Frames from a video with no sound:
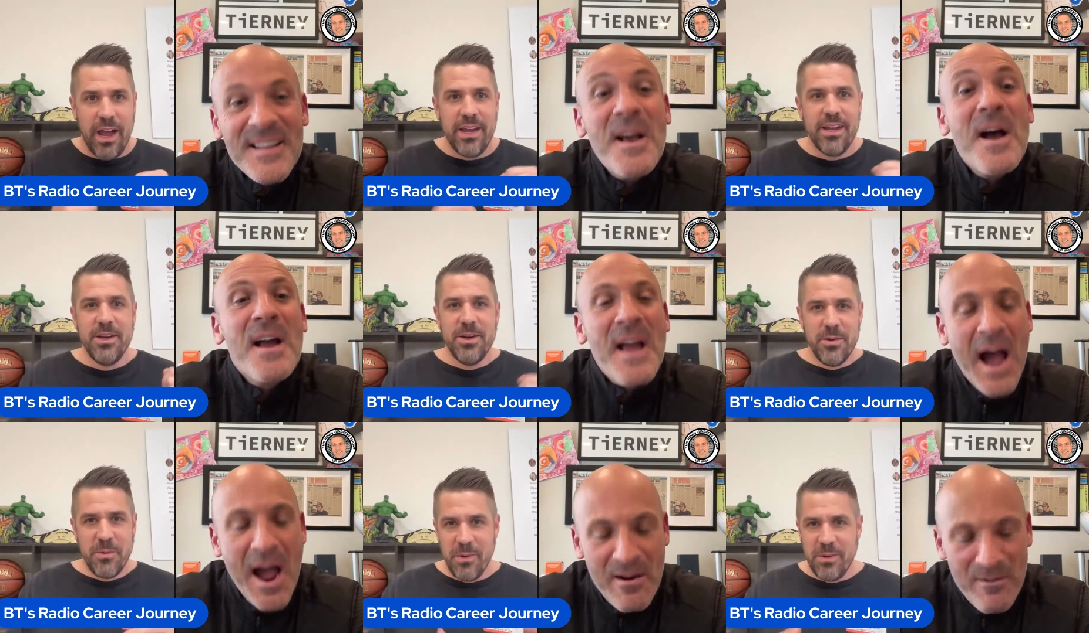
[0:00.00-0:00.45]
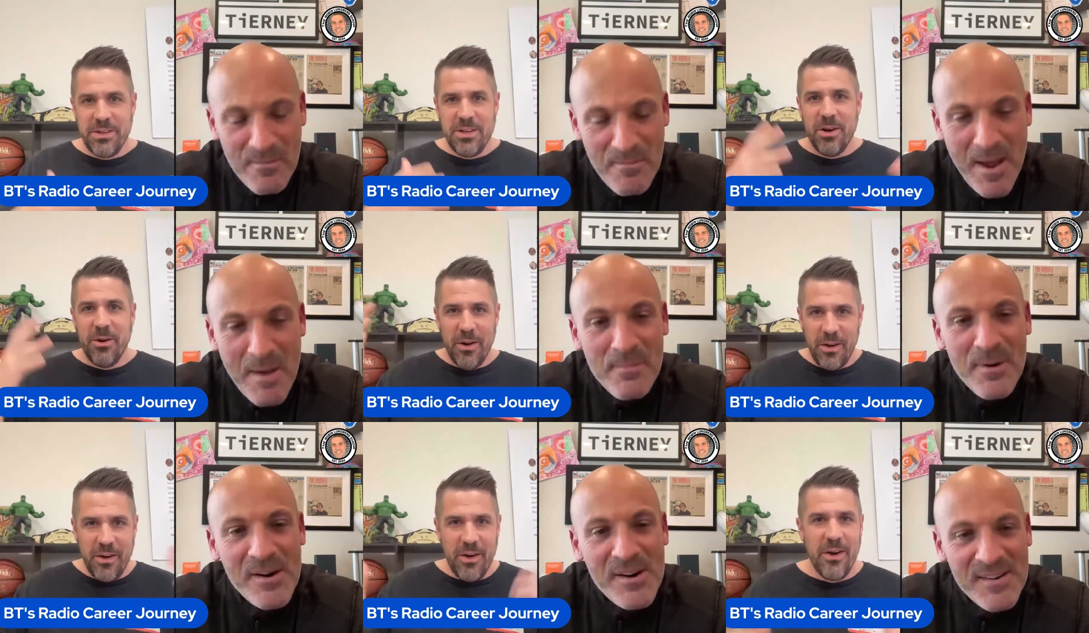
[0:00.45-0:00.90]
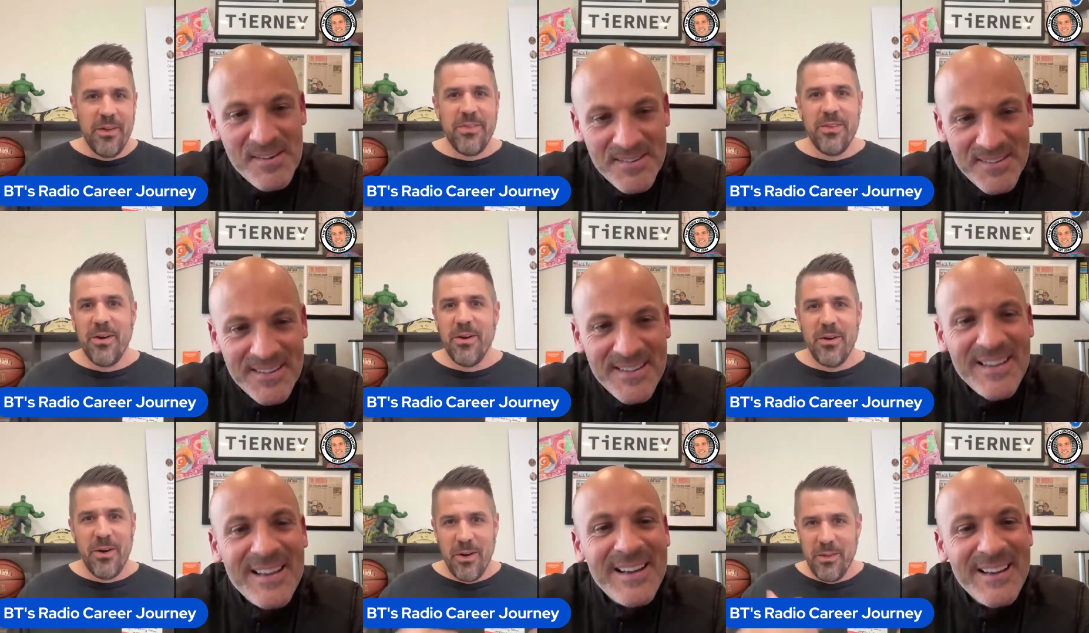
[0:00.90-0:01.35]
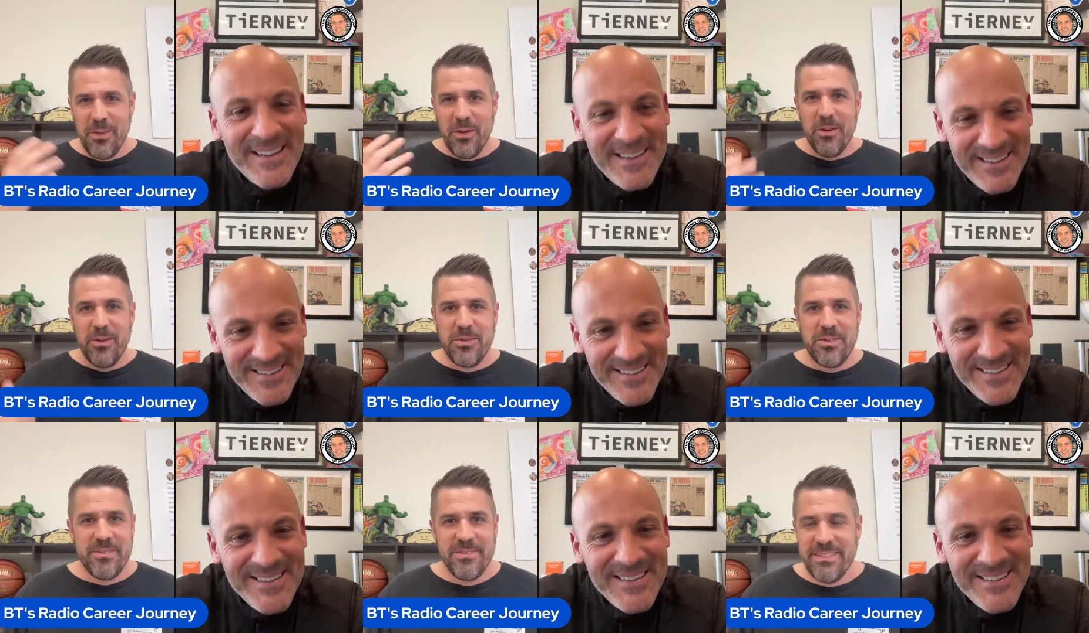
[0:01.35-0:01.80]
Speaker 1: Yeah, I remember on, the, on
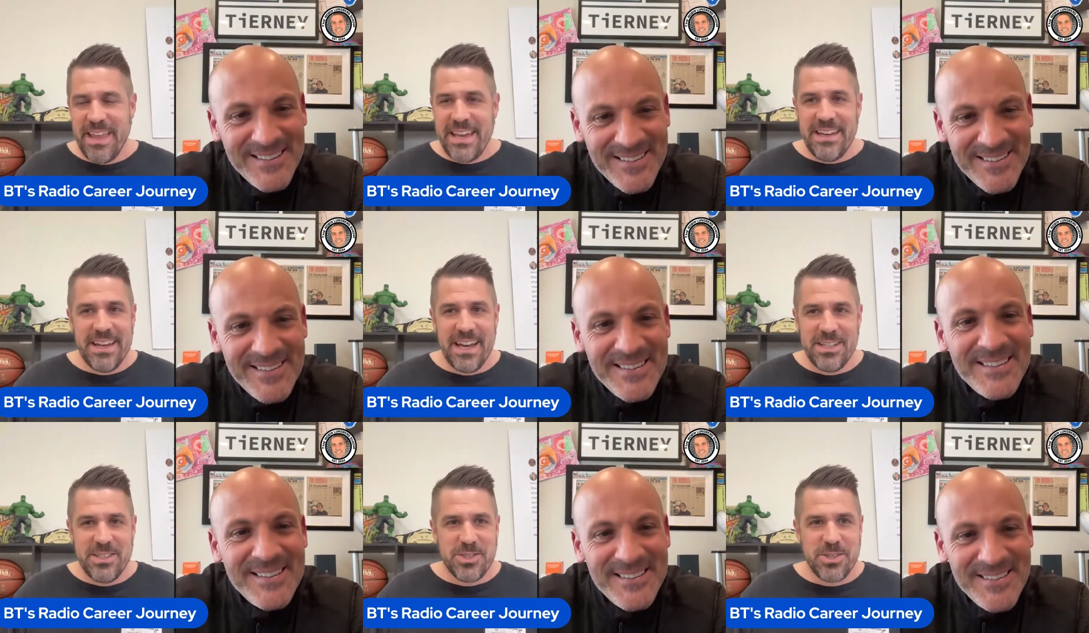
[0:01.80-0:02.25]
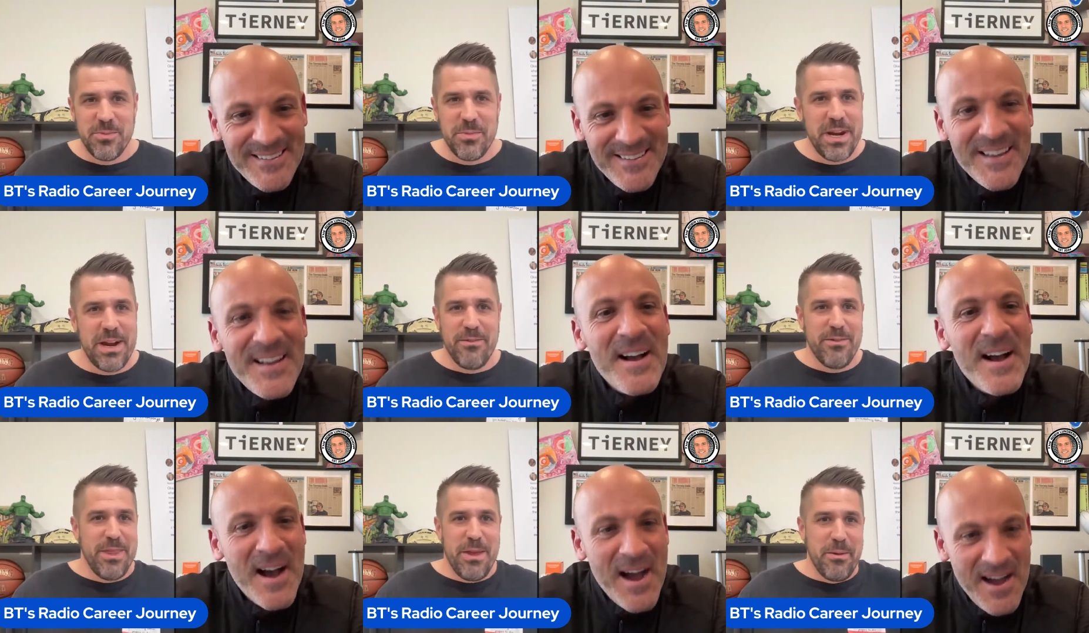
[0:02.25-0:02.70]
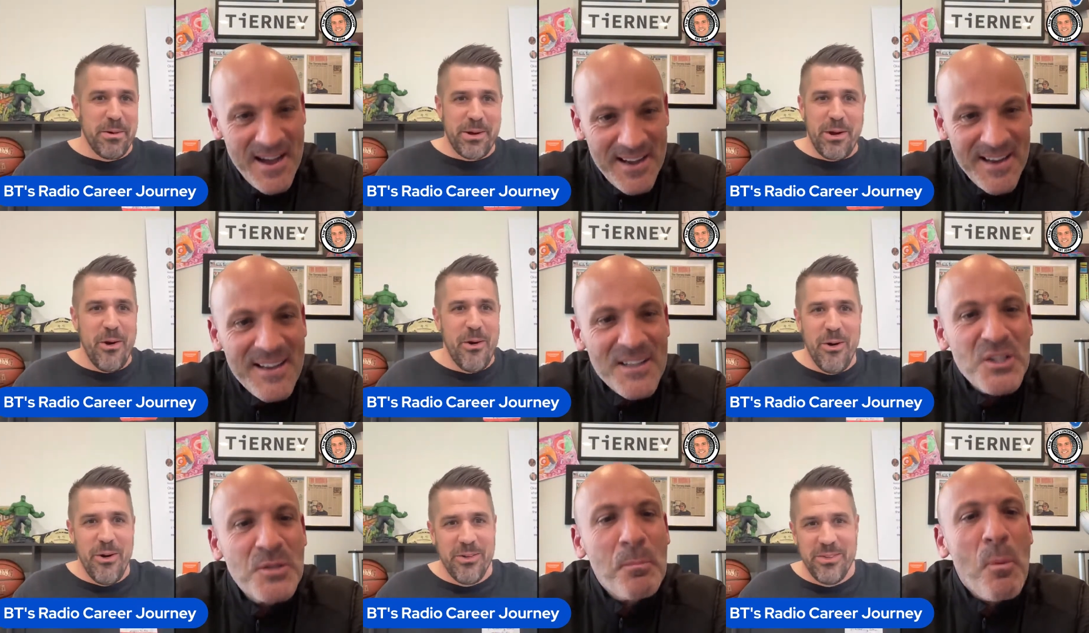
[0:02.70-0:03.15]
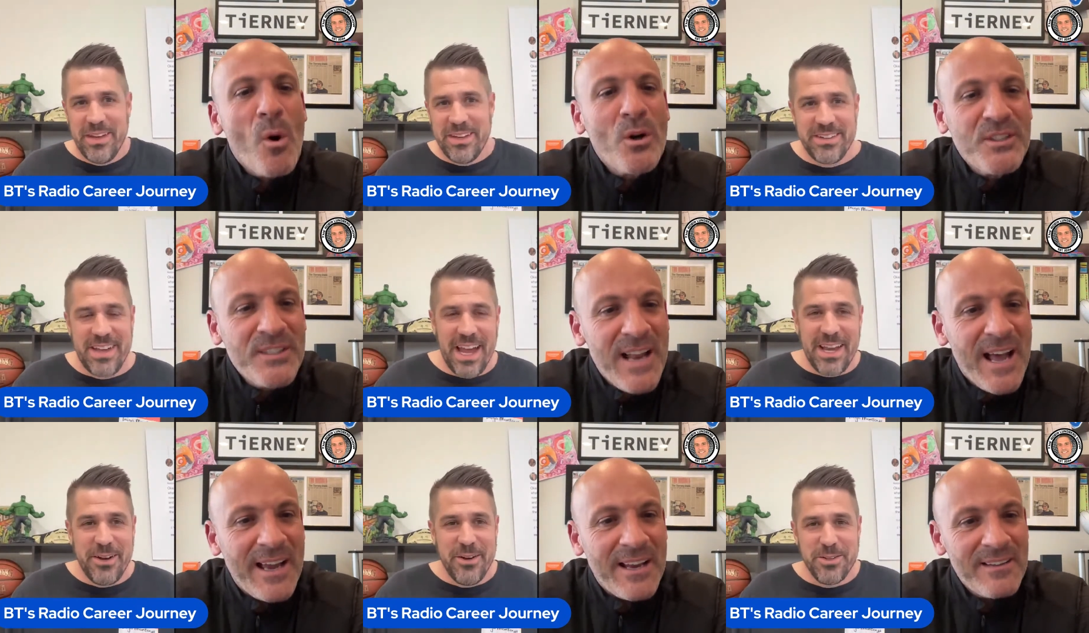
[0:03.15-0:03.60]
those late night show, whatever they were called. Sports uh,
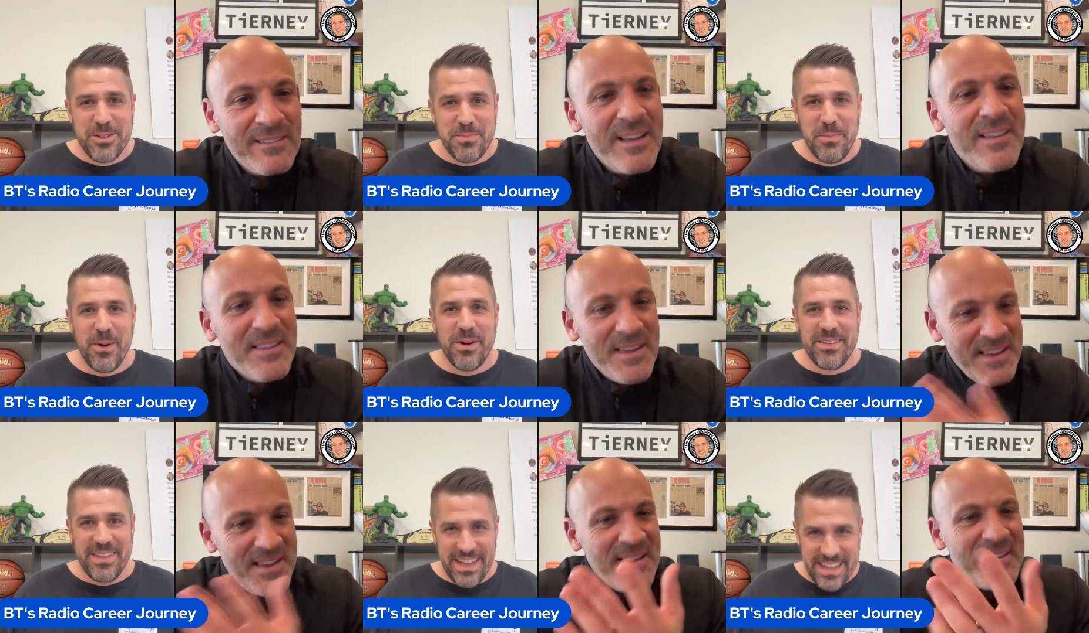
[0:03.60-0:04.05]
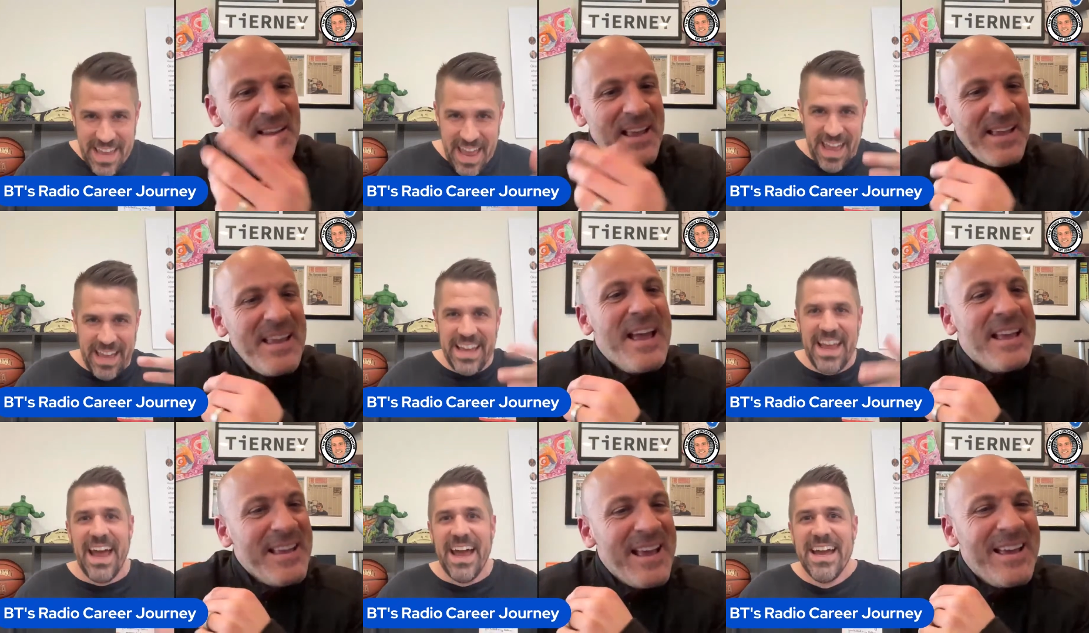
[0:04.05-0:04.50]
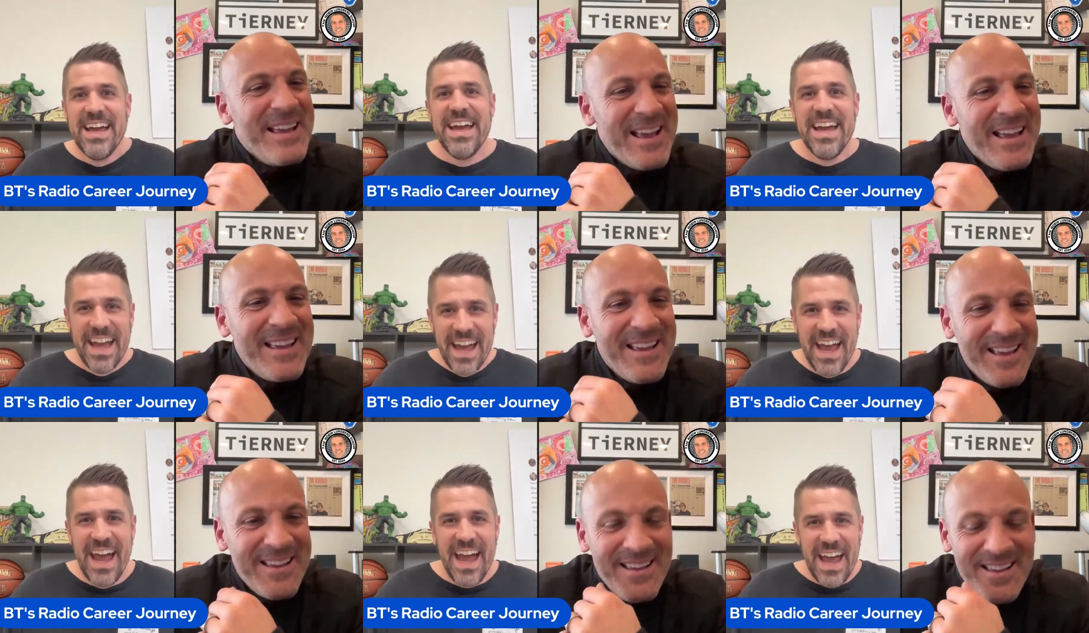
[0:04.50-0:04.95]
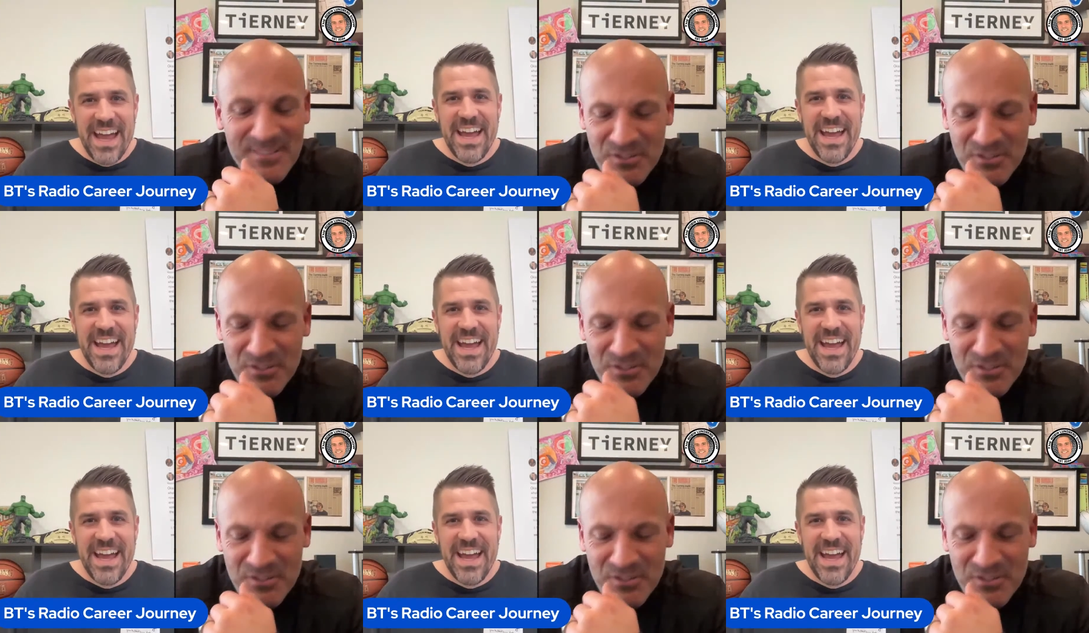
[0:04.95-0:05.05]
night. Yeah, yeah, yeah, yeah, yeah.